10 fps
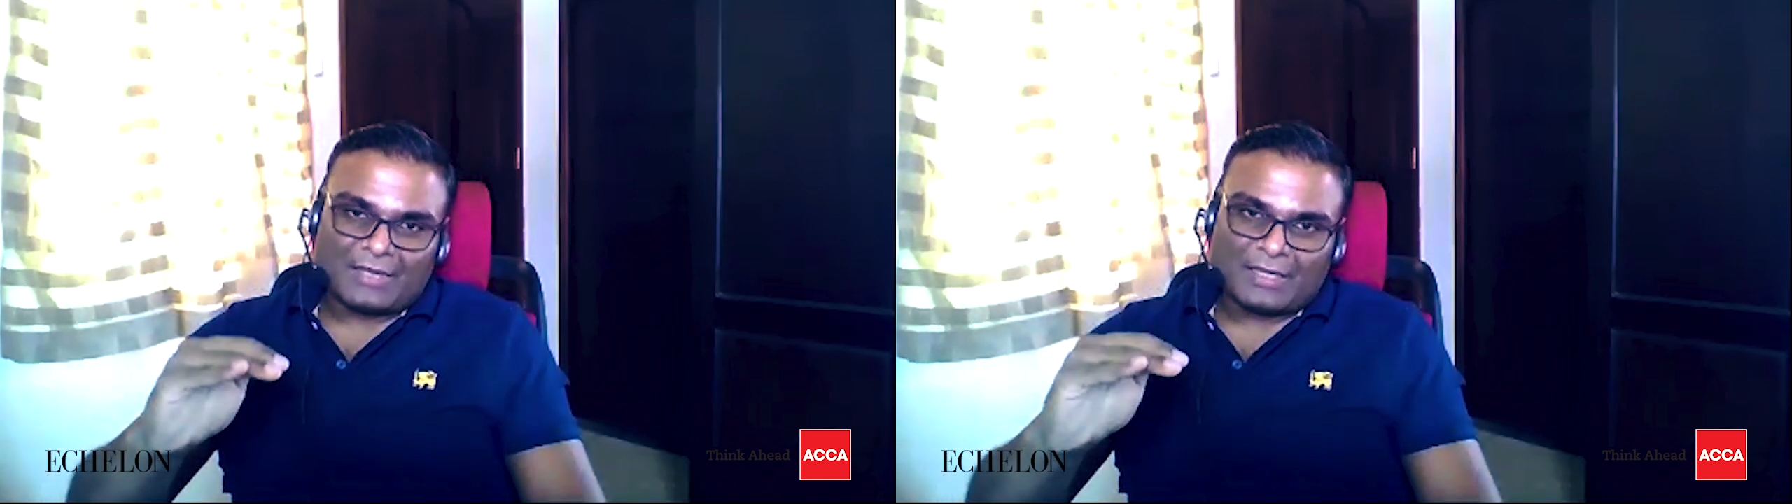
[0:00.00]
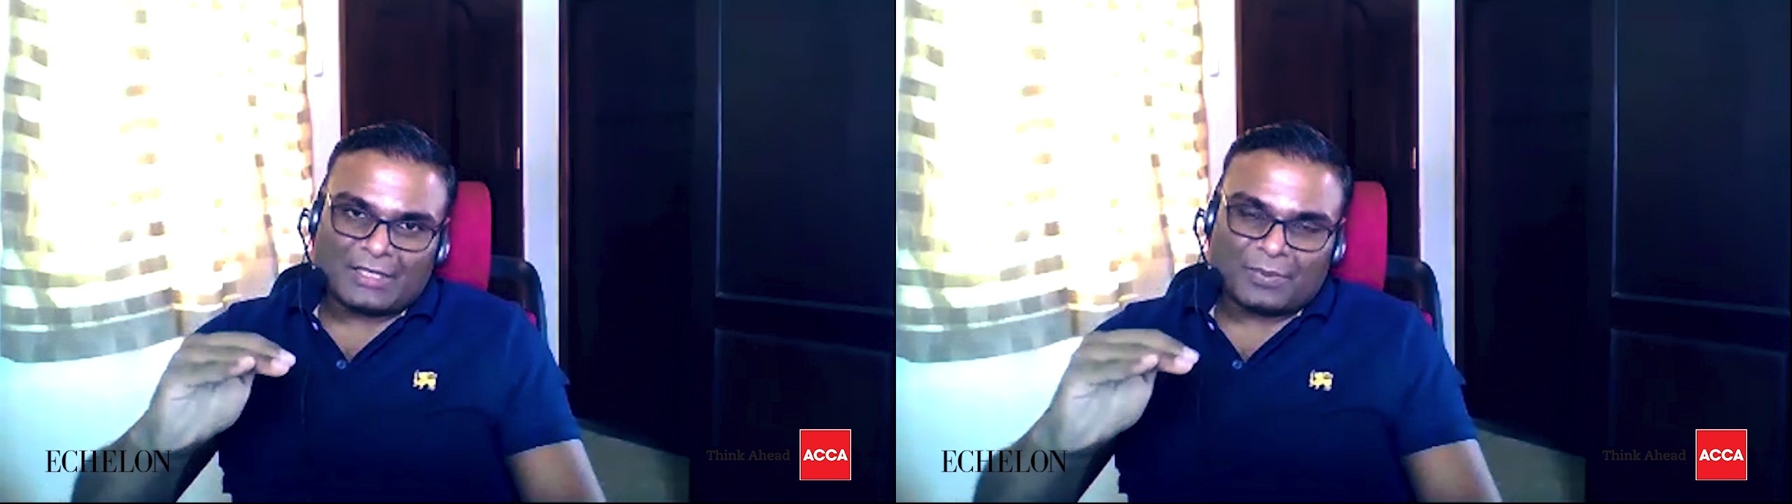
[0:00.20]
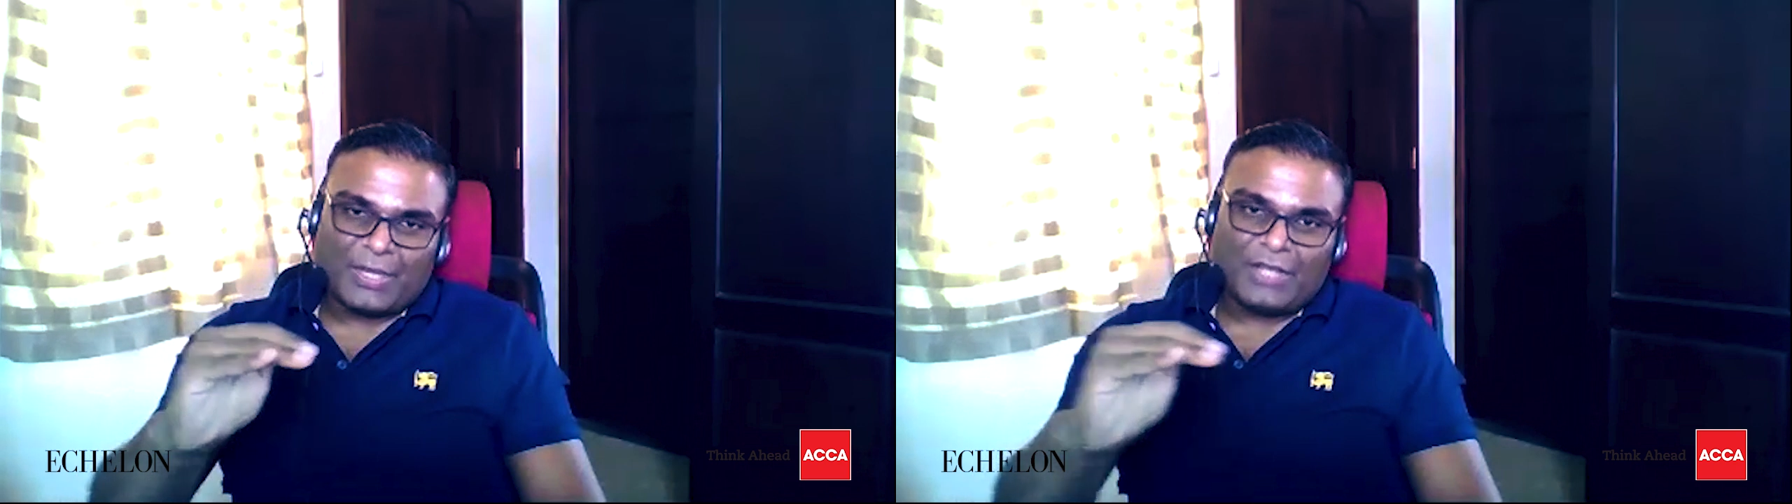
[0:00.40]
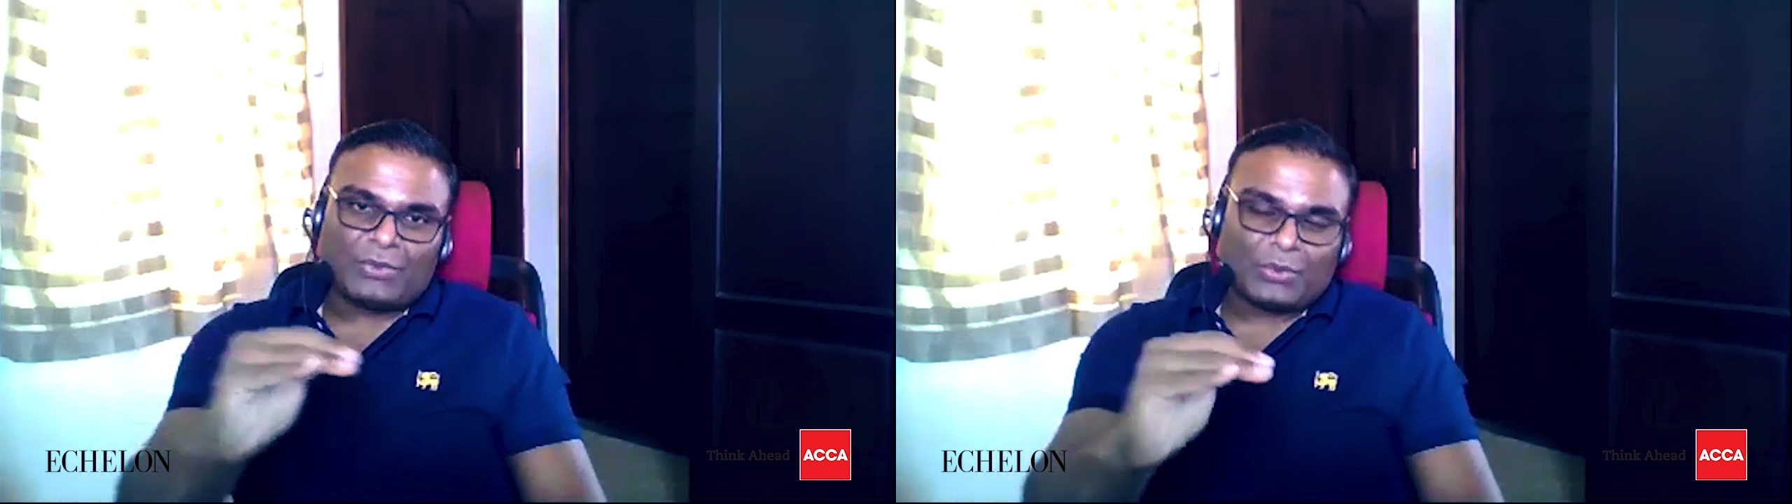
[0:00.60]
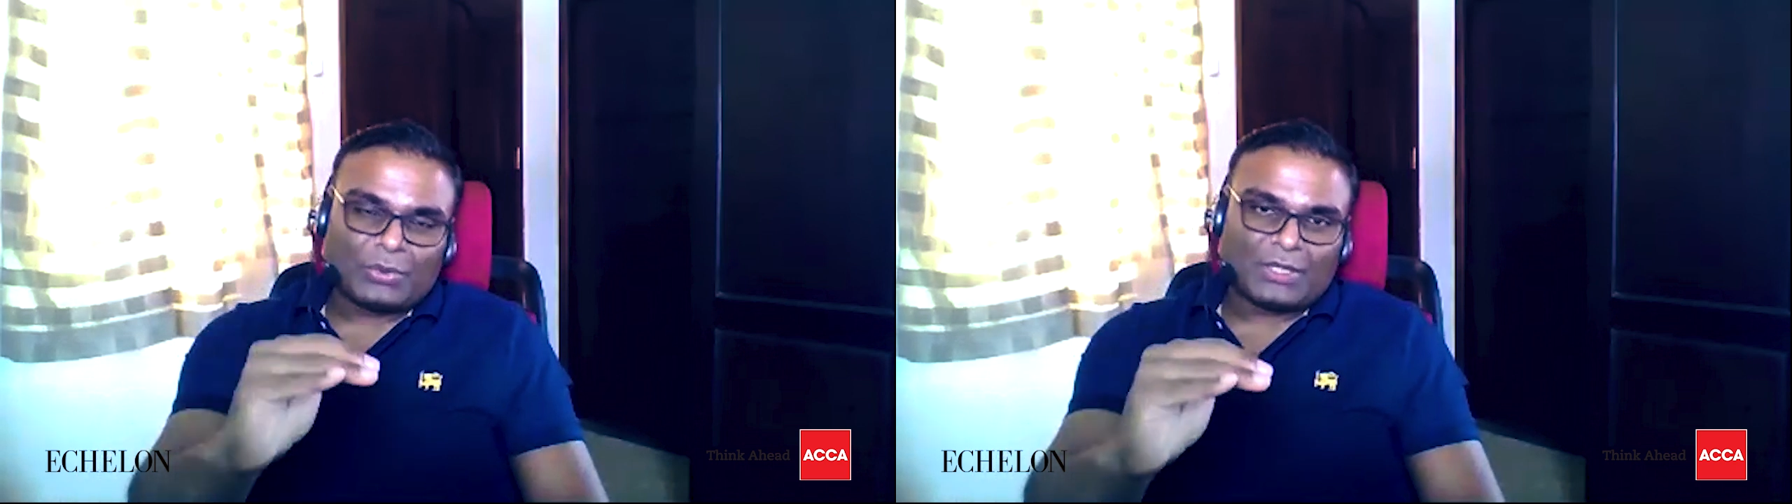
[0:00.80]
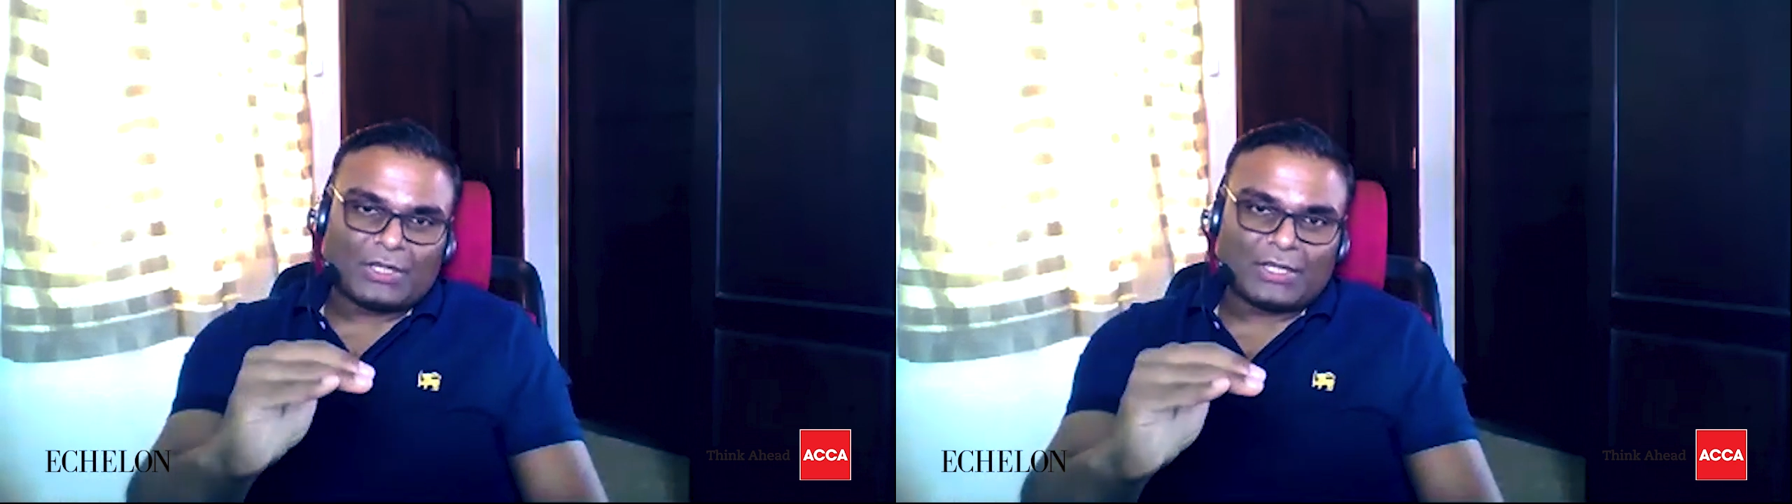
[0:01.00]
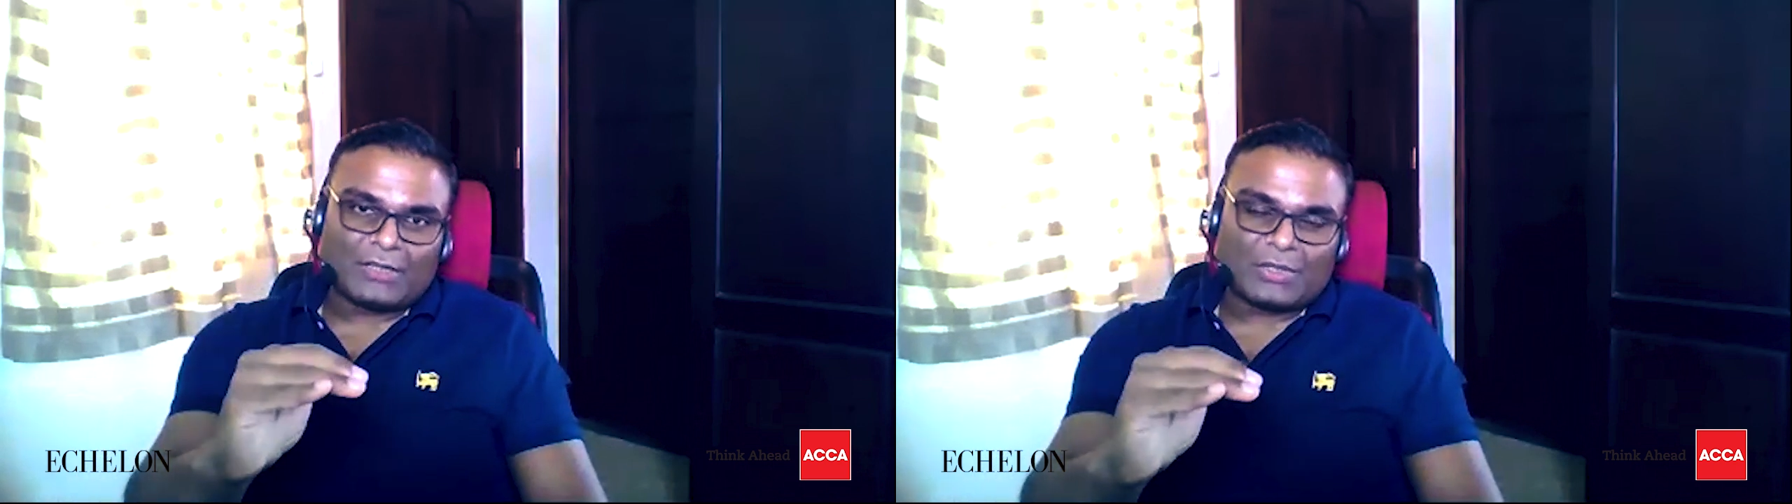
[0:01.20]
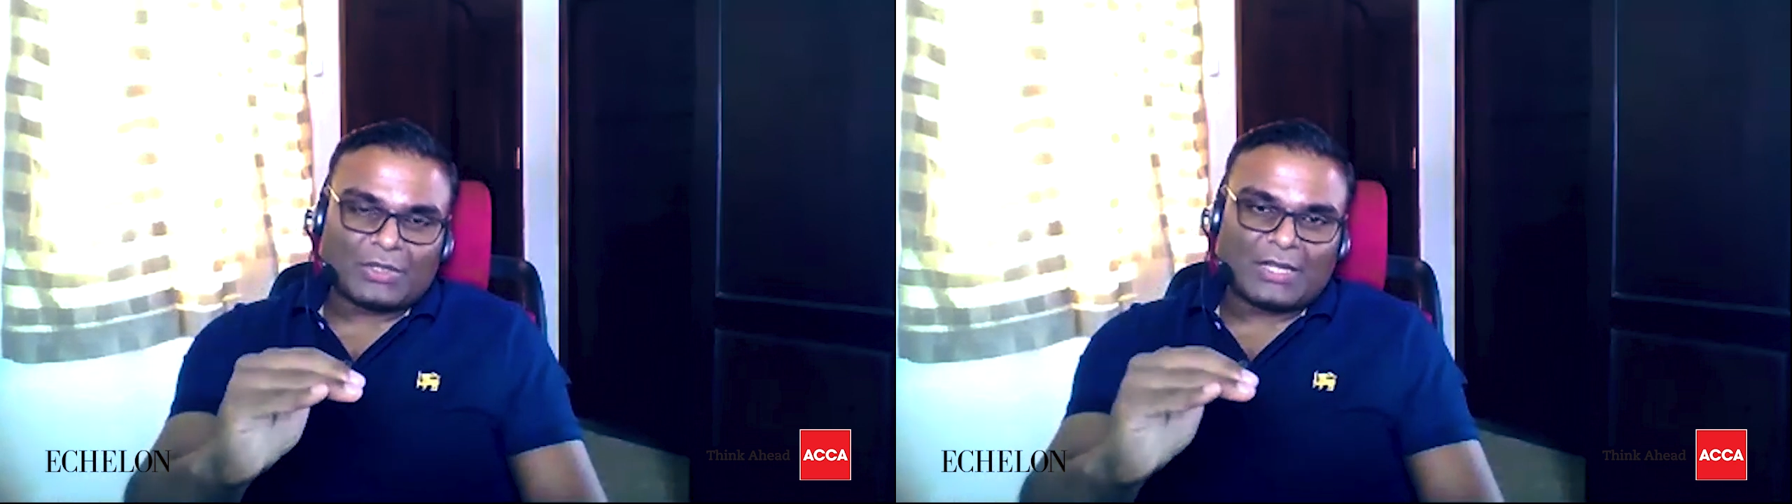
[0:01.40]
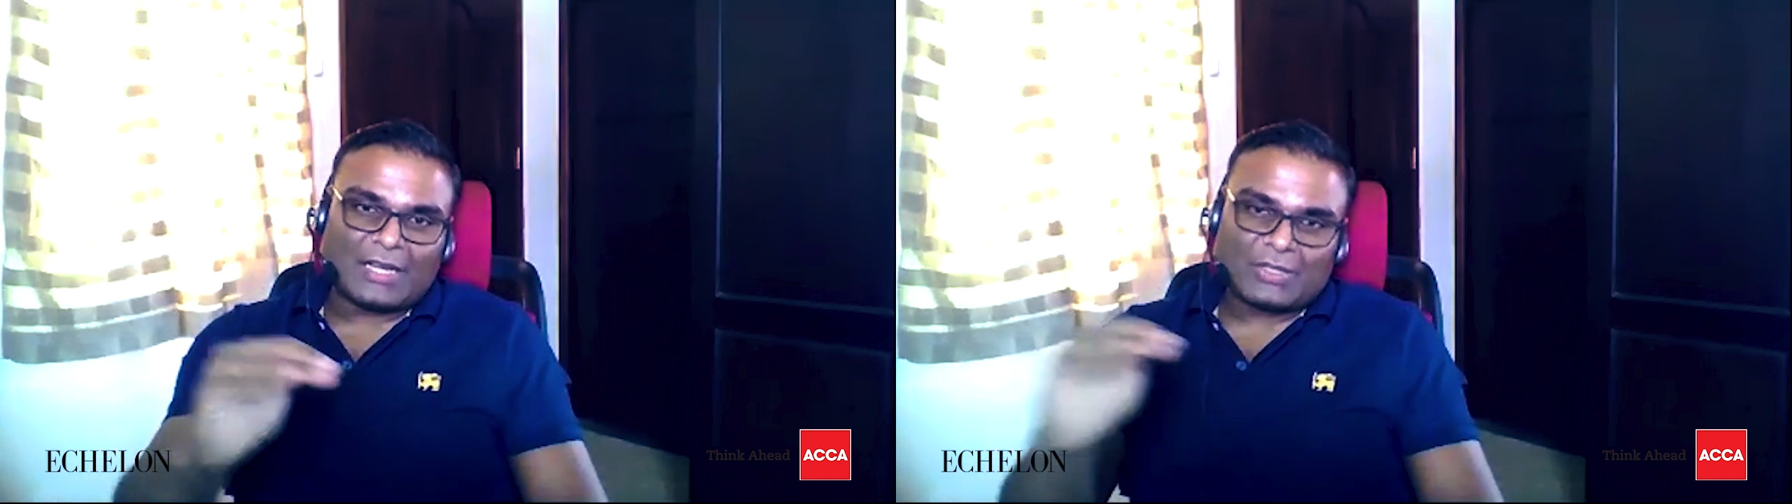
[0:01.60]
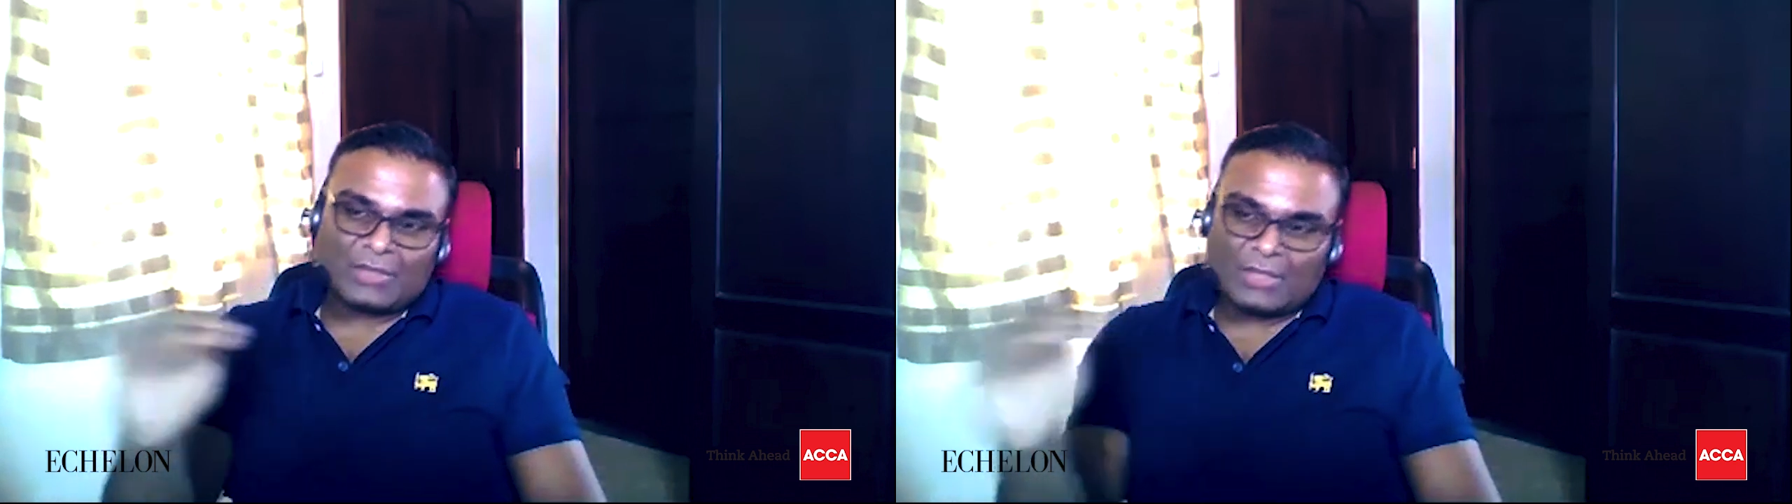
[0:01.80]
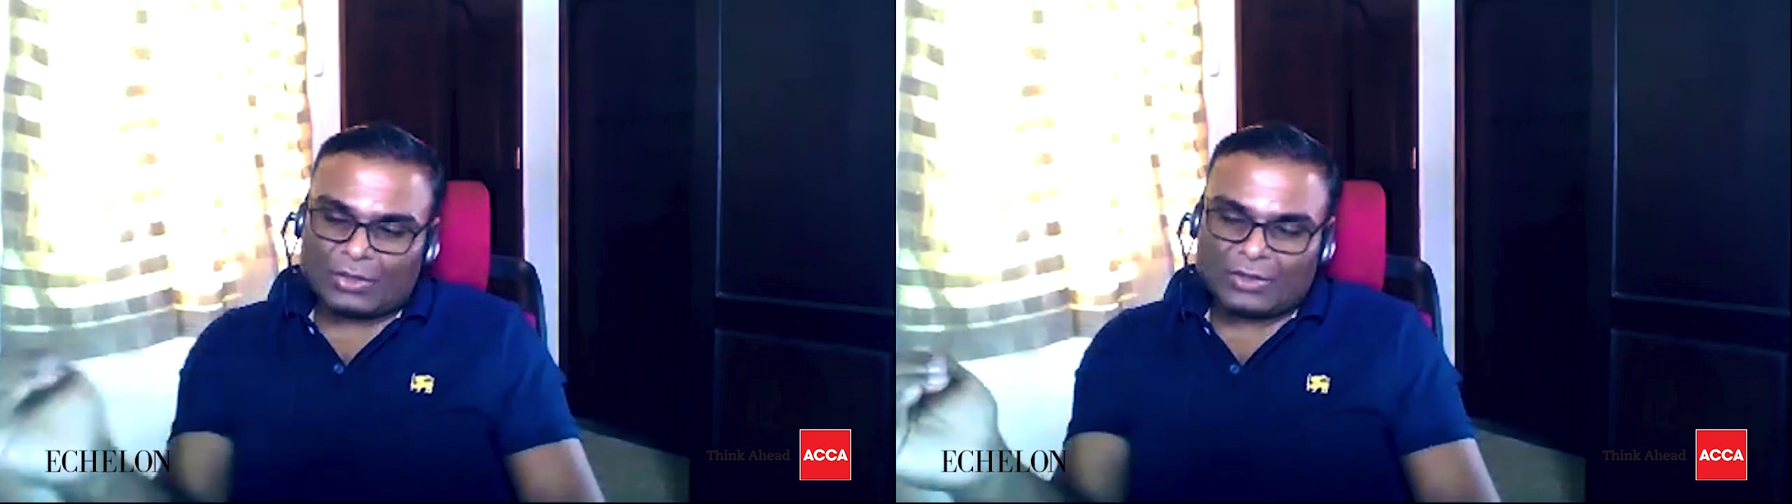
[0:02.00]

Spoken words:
and speed through the curve so that actually